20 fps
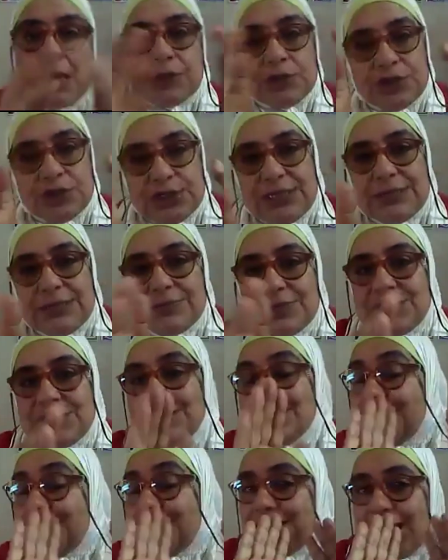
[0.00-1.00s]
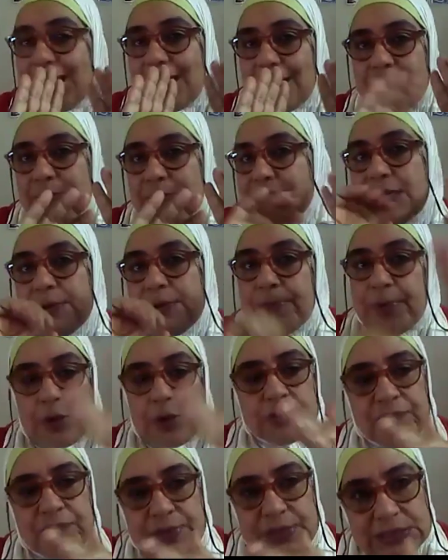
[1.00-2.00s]
Jim, sheen, and ya, middle
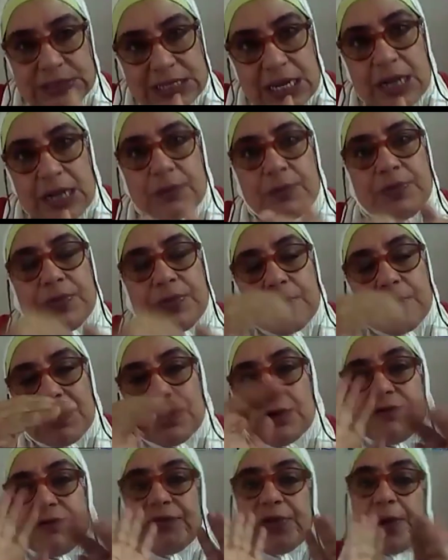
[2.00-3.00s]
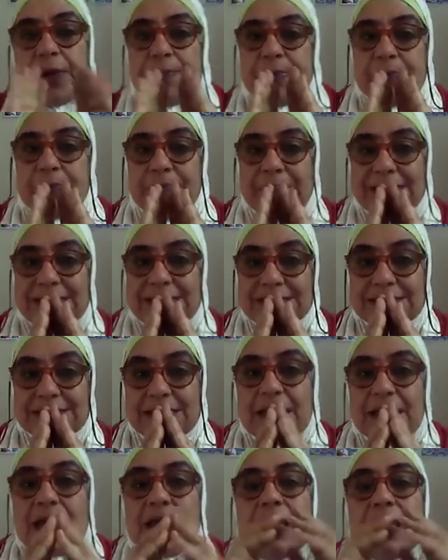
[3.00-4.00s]
part of the tongue with the middle of the upper palate.
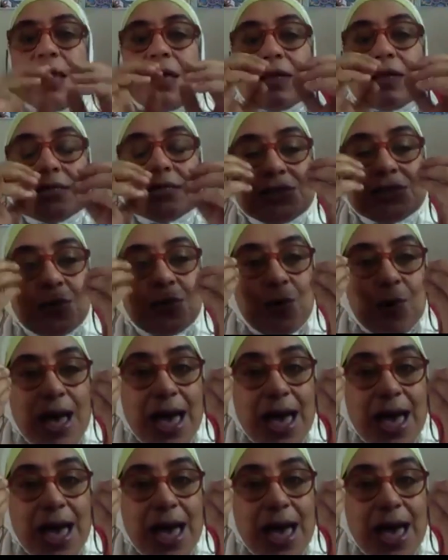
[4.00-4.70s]
So